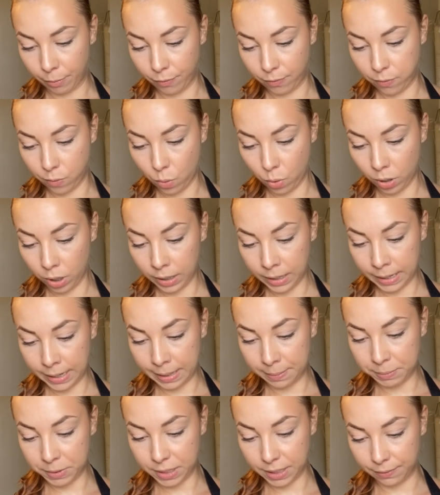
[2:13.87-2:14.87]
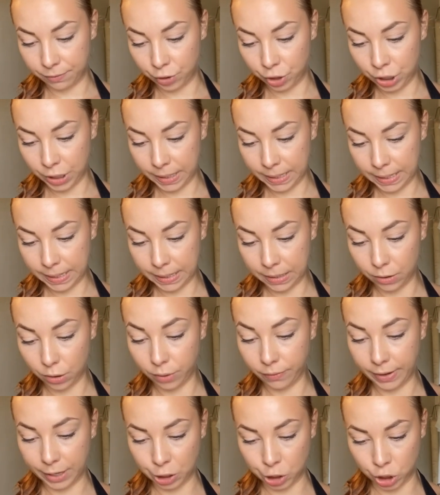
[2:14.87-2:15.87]
4 cups of chicken or
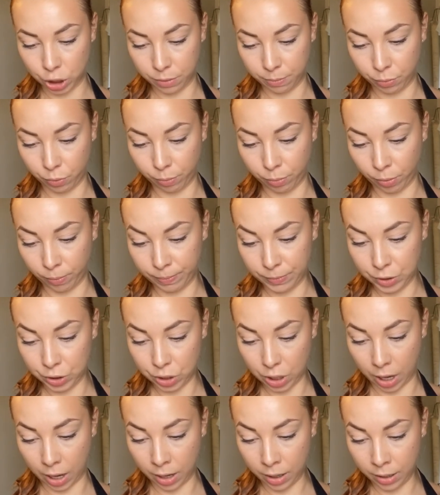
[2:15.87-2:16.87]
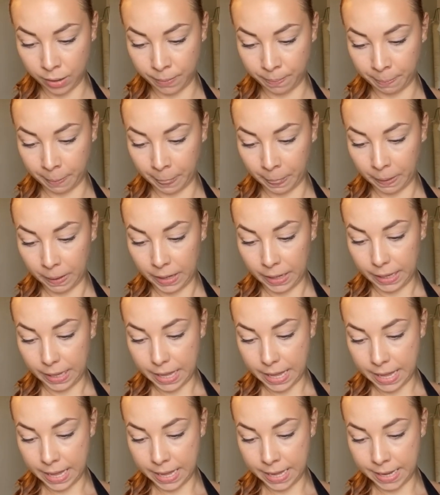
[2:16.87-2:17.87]
vegetable stock,
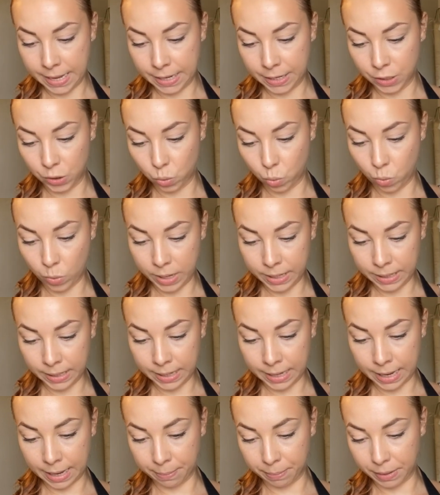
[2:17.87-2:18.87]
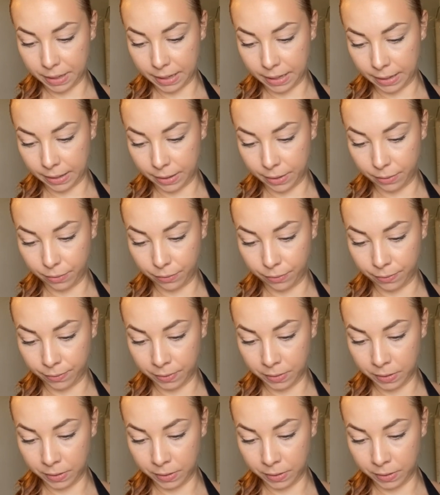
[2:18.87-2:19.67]
and 1 cup of